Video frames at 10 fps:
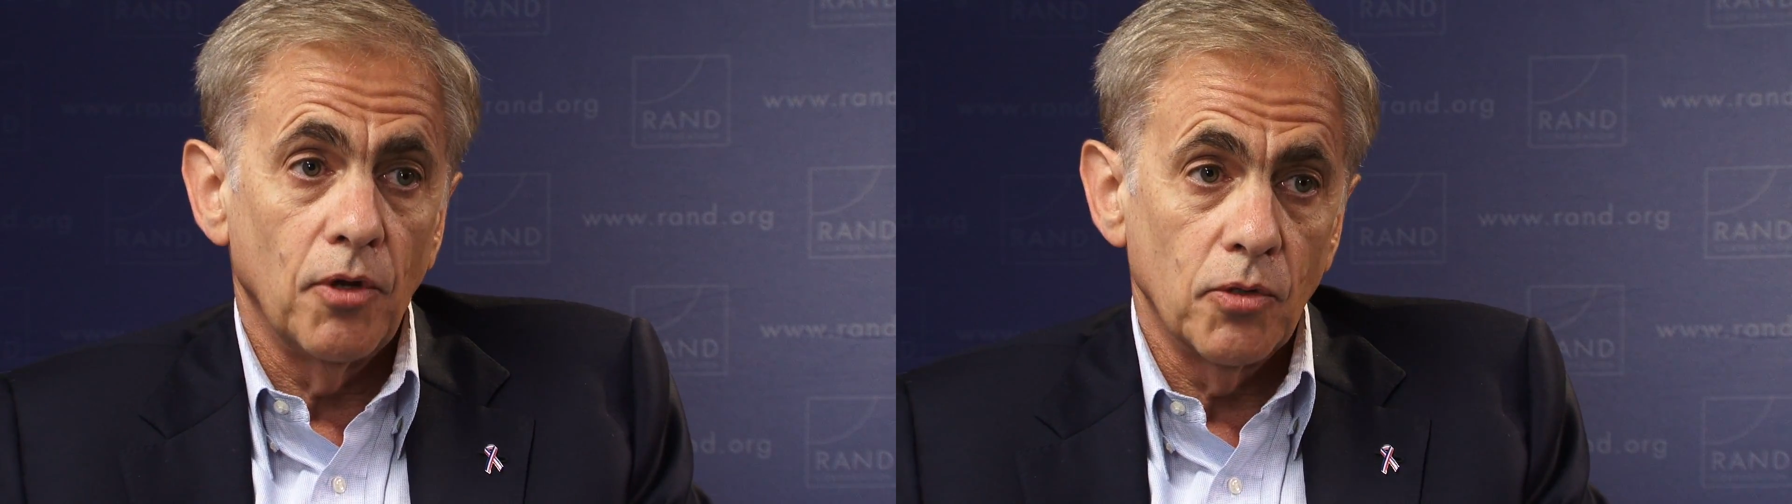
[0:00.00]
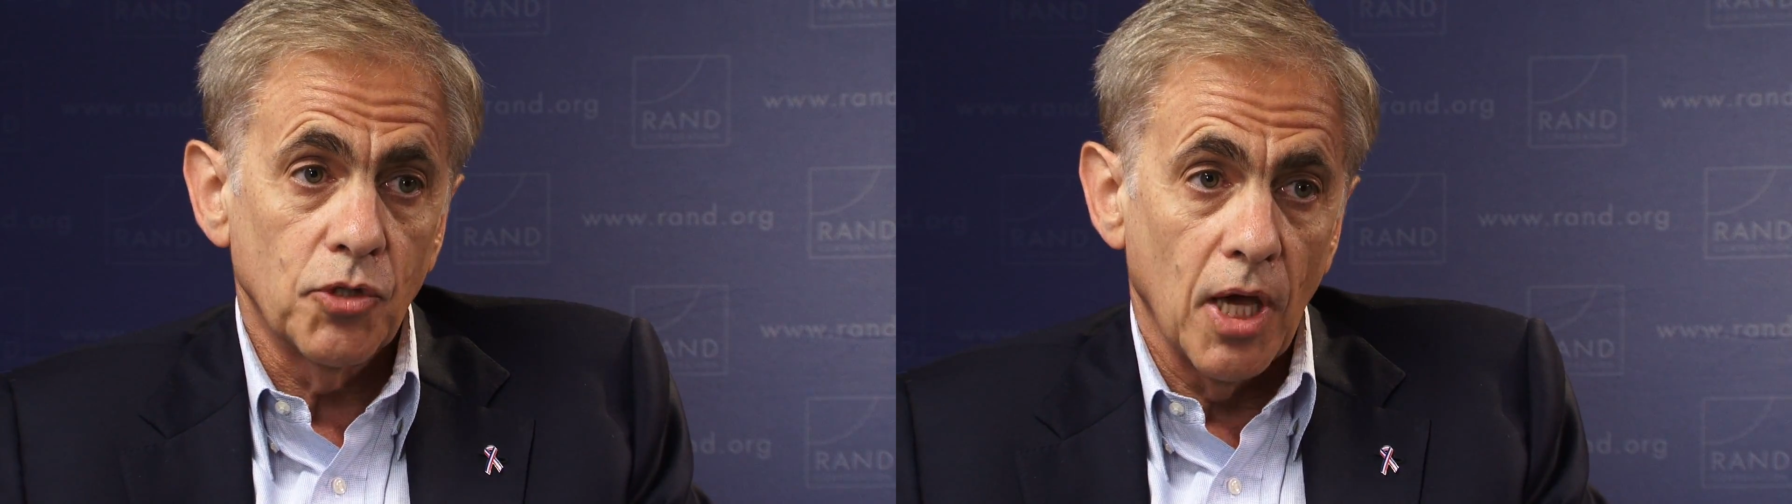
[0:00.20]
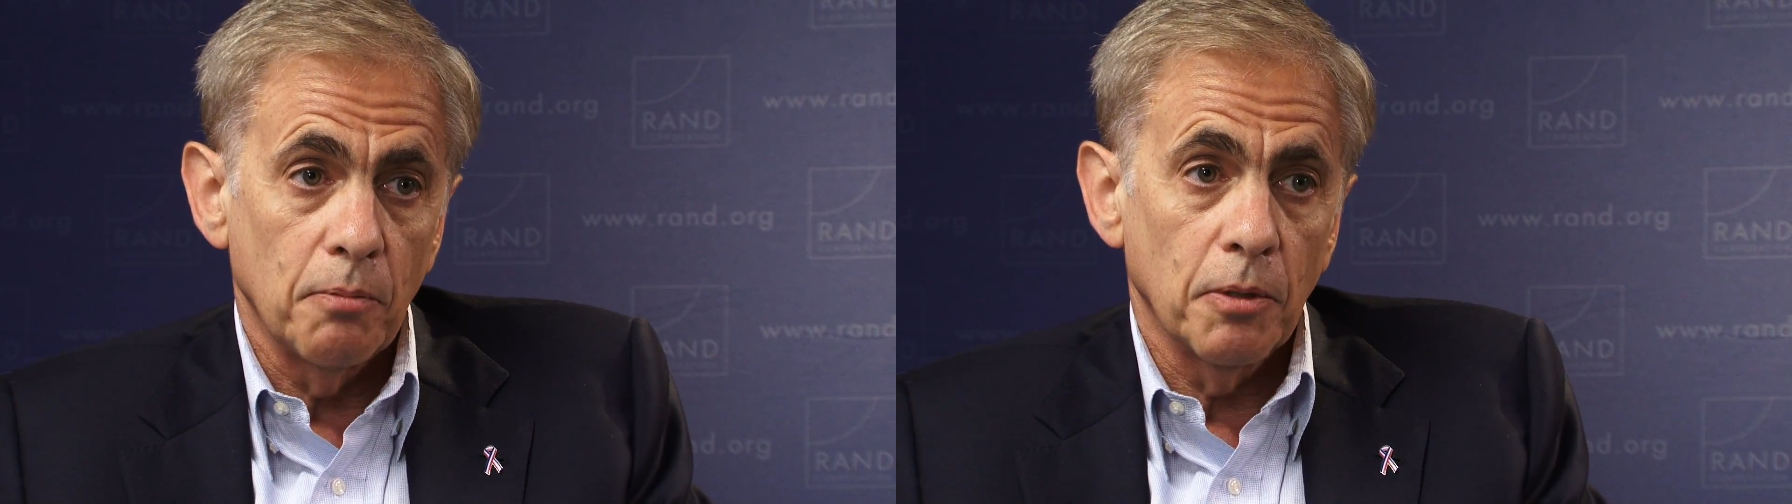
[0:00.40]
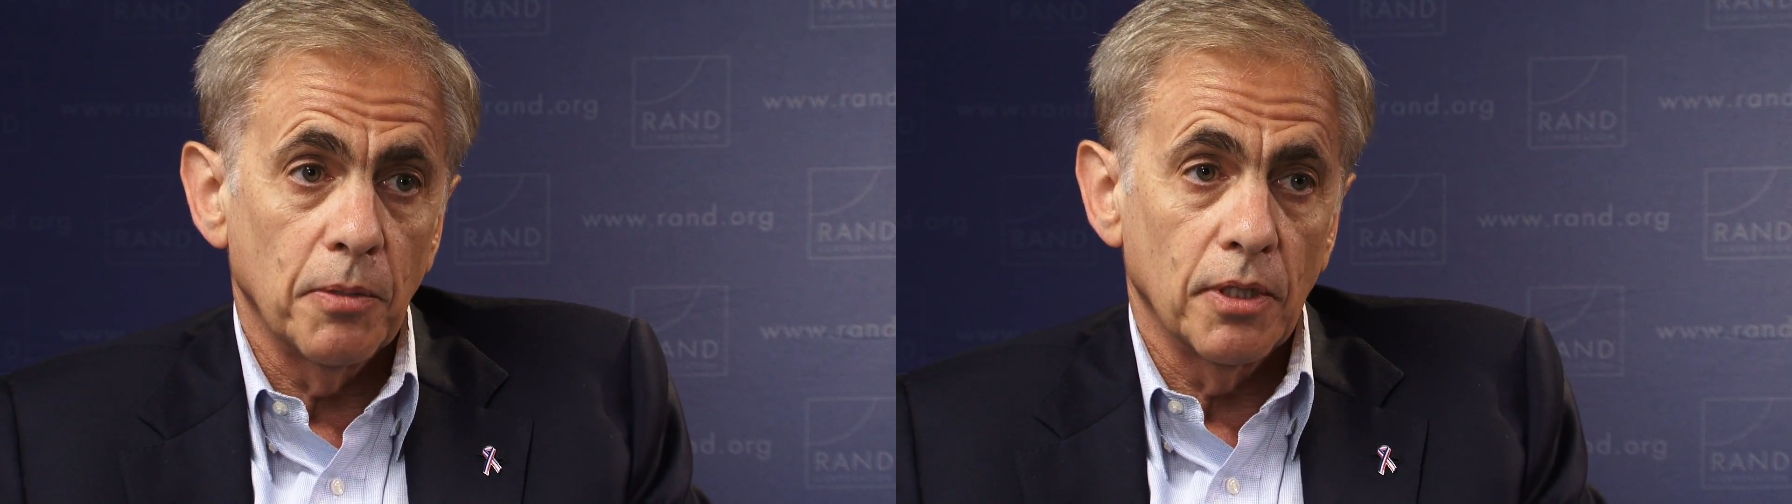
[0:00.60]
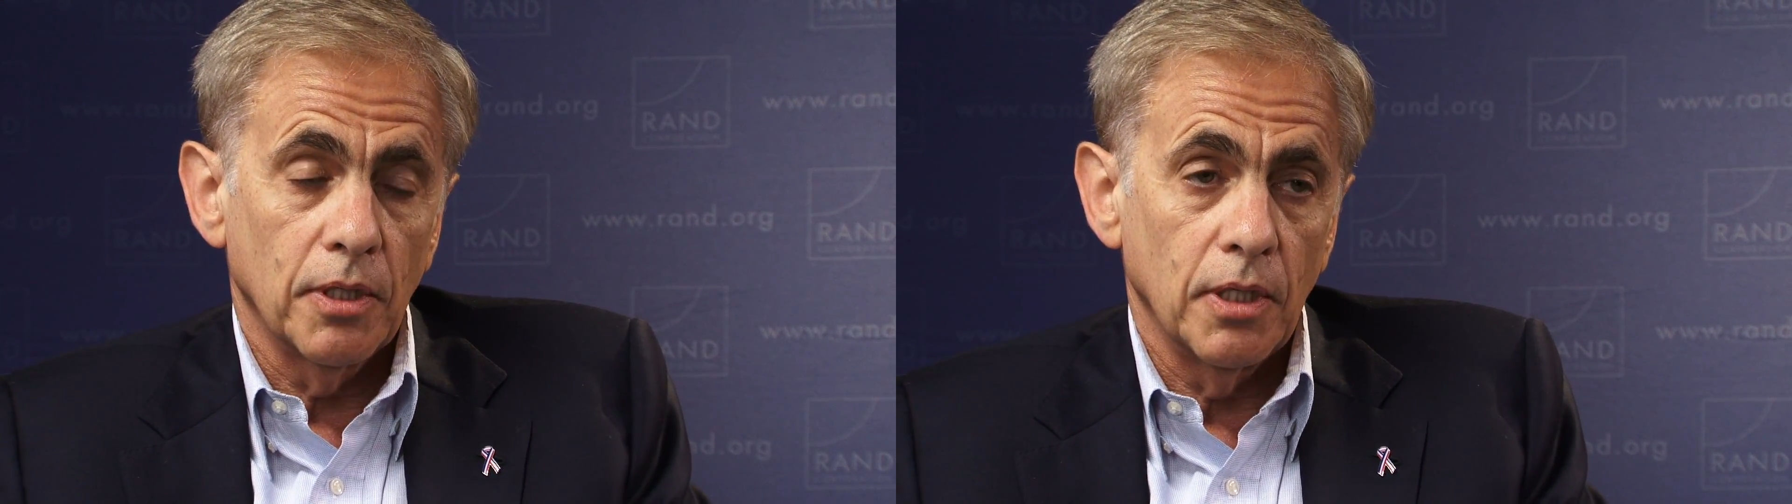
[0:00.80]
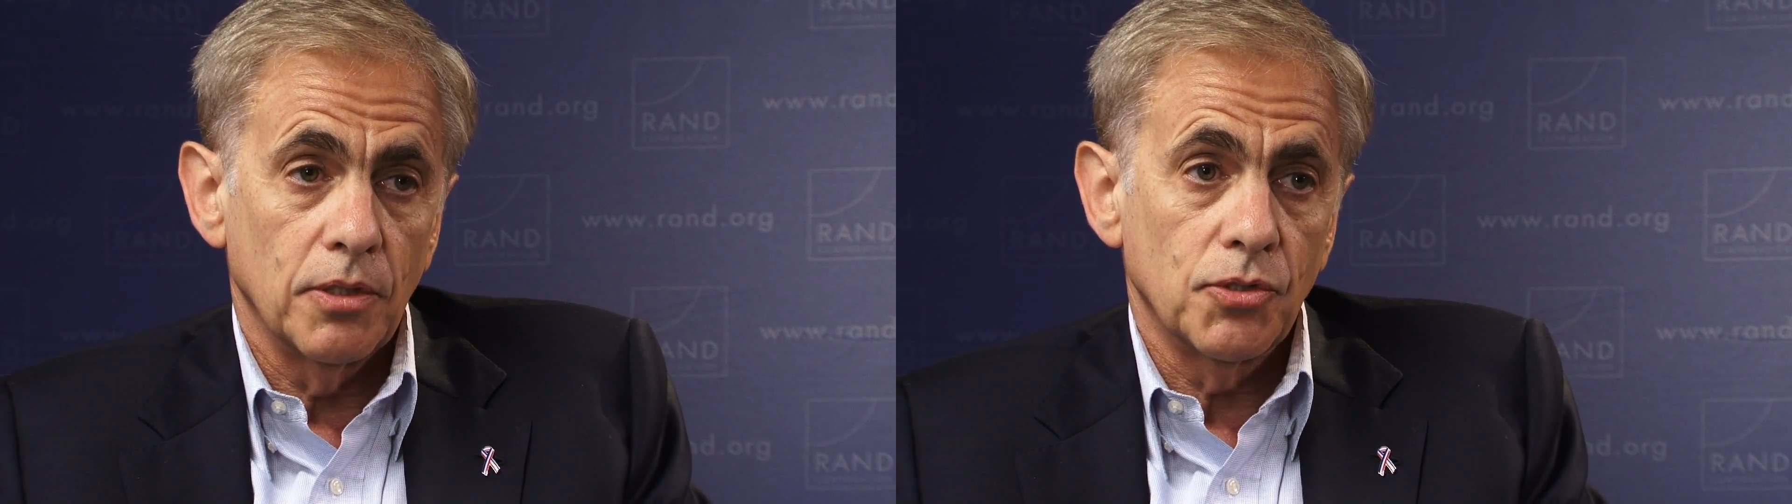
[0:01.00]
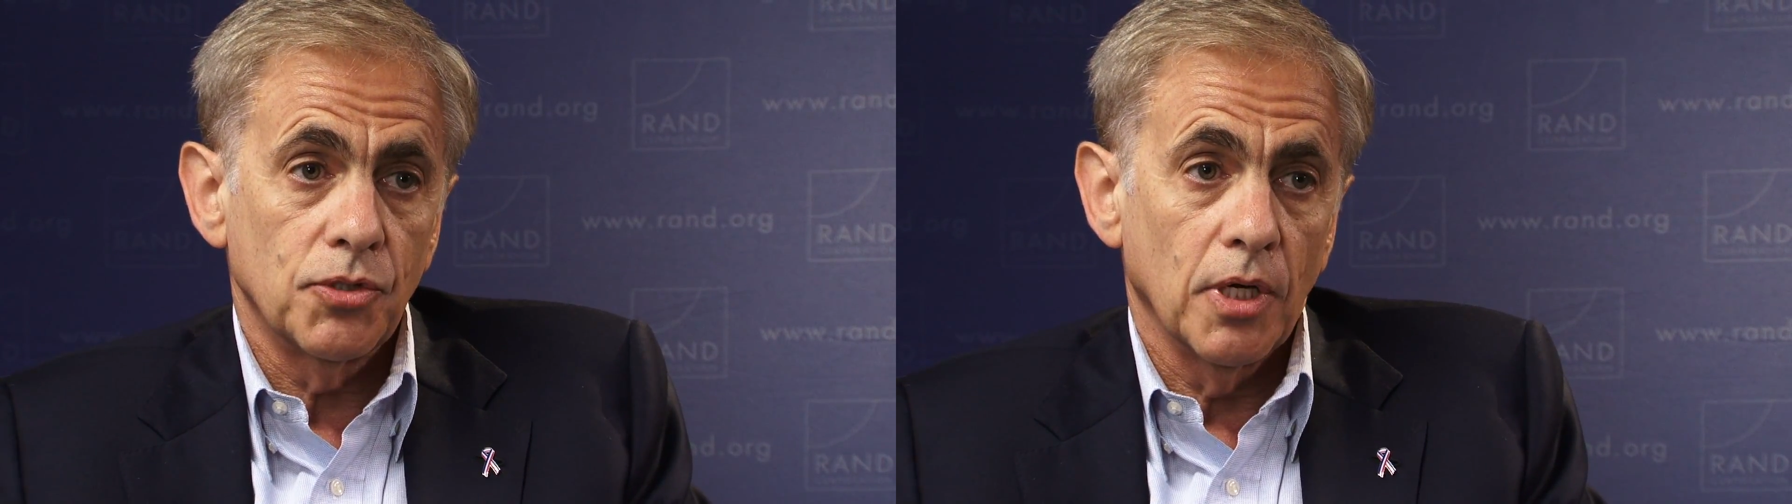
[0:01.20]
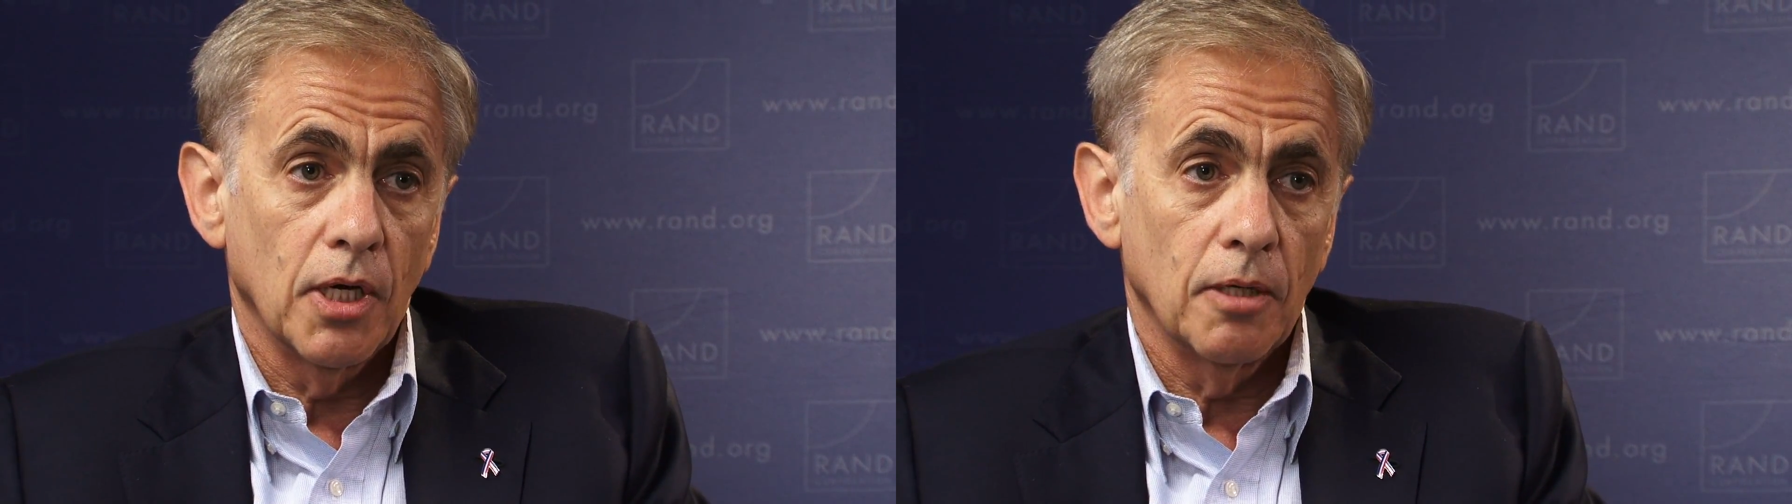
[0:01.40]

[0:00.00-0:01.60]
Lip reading: those capabilities.